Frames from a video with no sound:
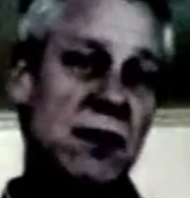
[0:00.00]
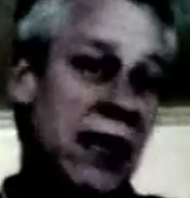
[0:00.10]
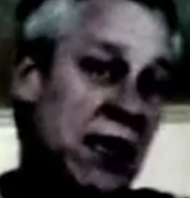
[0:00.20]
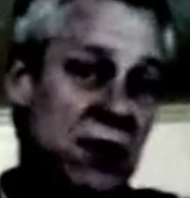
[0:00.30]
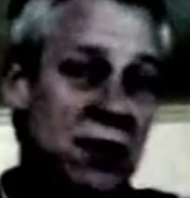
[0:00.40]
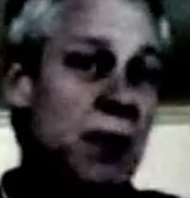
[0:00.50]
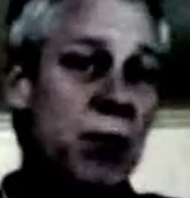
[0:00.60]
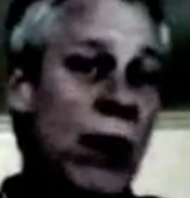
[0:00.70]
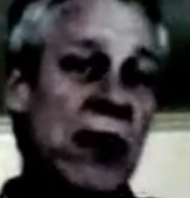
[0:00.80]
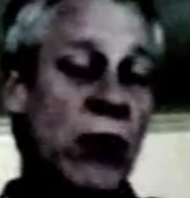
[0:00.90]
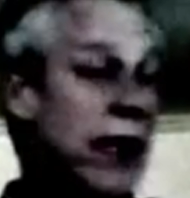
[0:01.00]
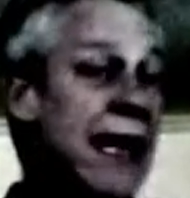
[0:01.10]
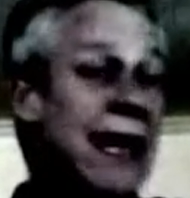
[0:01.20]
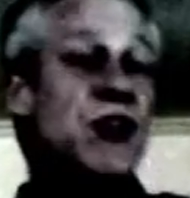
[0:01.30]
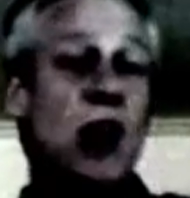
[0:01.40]
And it's a simple way to do it.
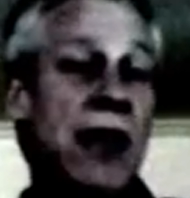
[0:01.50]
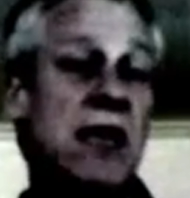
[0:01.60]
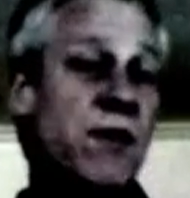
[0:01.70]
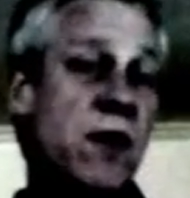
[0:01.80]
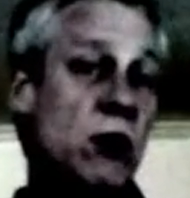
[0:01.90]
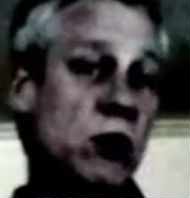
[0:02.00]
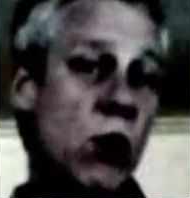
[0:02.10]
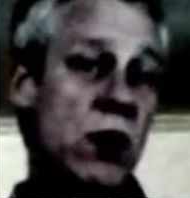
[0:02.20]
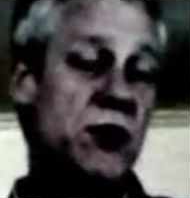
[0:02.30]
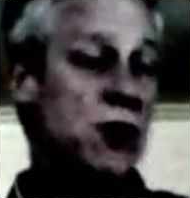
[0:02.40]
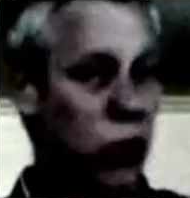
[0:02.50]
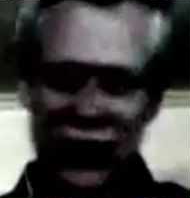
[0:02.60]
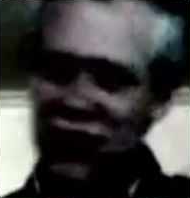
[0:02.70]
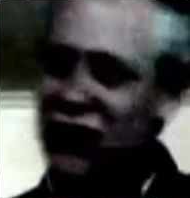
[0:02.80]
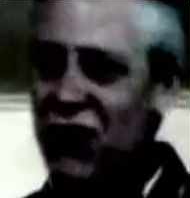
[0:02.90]
It's not a difficult course. The
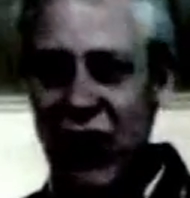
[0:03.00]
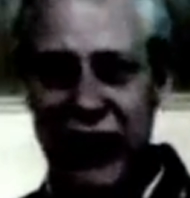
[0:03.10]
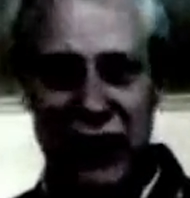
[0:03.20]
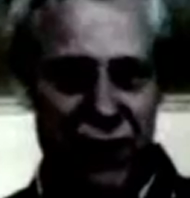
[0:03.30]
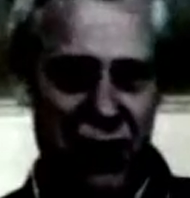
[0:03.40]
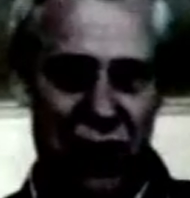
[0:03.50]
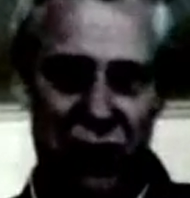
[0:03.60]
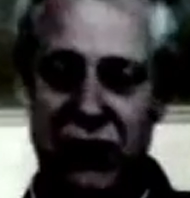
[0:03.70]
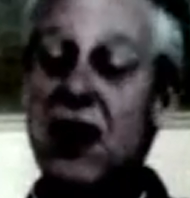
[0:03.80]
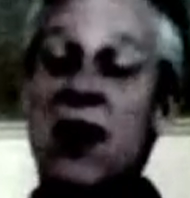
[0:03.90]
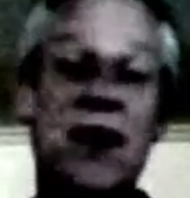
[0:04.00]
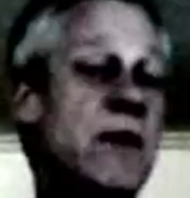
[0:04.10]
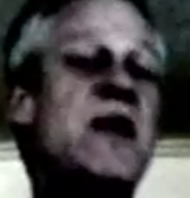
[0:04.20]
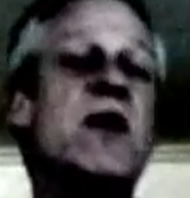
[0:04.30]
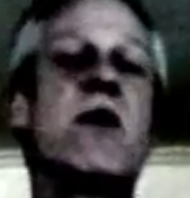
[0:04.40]
questions are not difficult.
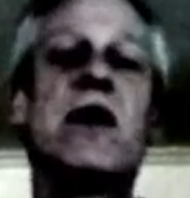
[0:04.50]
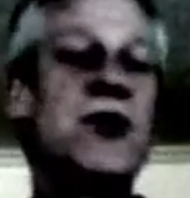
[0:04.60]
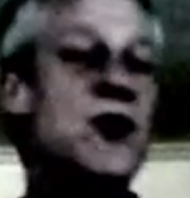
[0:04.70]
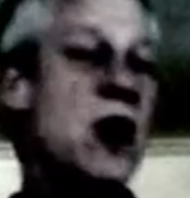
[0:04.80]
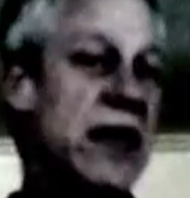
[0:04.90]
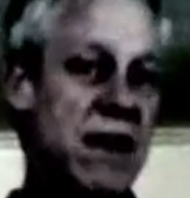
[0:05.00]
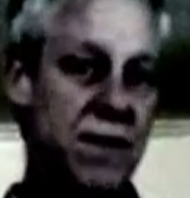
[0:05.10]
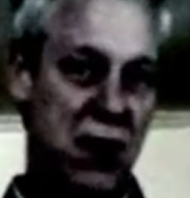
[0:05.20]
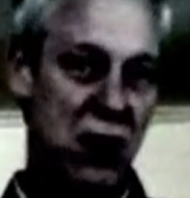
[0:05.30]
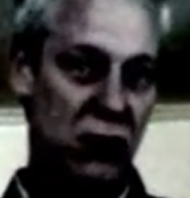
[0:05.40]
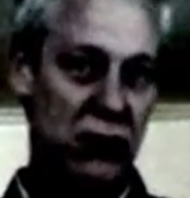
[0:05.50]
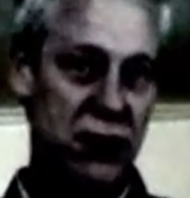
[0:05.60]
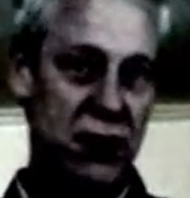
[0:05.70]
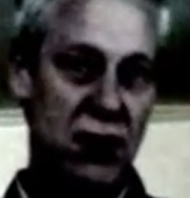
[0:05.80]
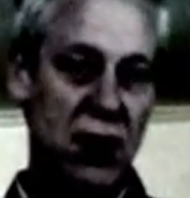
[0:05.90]
The material is not difficult,
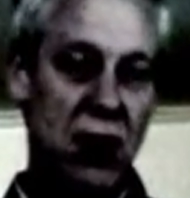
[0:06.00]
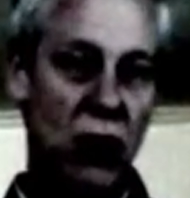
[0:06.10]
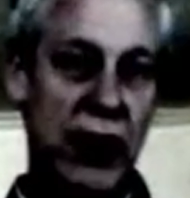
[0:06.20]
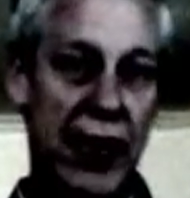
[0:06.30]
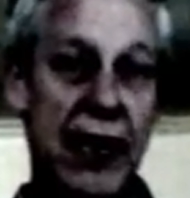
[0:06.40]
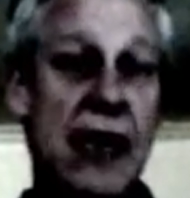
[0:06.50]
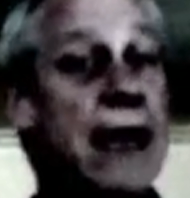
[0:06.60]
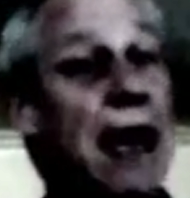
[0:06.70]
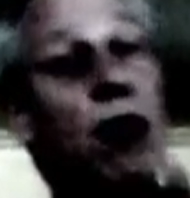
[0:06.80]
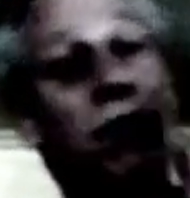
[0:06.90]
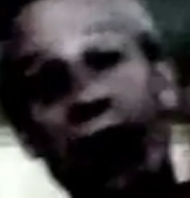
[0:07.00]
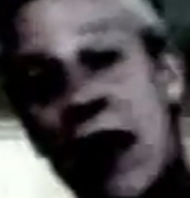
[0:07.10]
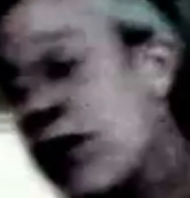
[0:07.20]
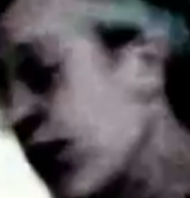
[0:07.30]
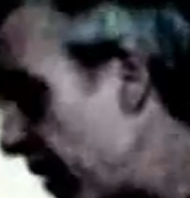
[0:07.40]
okay? Now, the
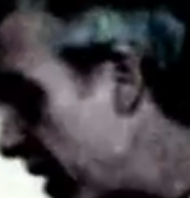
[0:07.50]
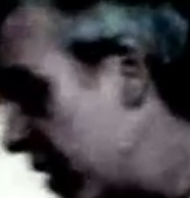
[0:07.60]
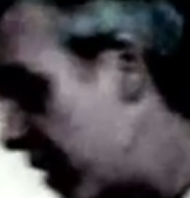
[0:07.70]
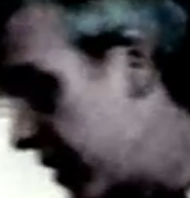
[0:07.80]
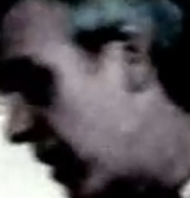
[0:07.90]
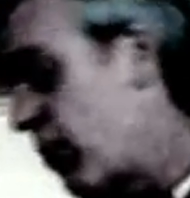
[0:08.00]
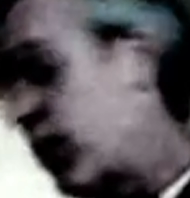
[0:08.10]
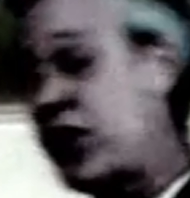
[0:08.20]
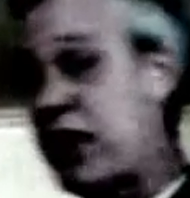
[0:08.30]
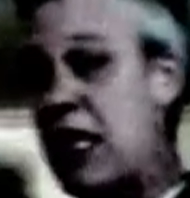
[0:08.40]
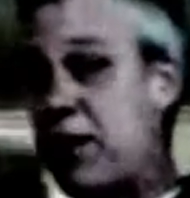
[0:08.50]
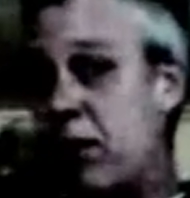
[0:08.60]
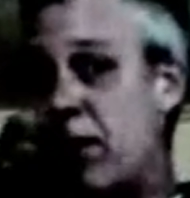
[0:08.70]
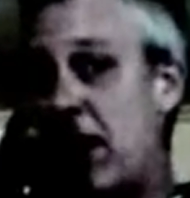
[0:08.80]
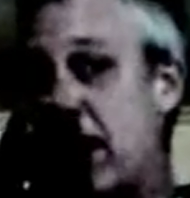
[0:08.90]
other thing that I want you to keep
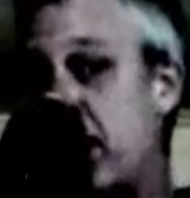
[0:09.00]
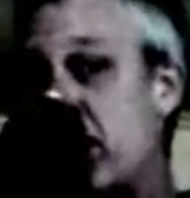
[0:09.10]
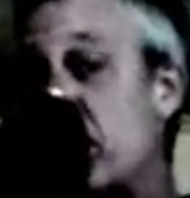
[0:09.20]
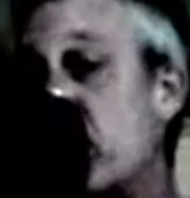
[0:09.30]
in mind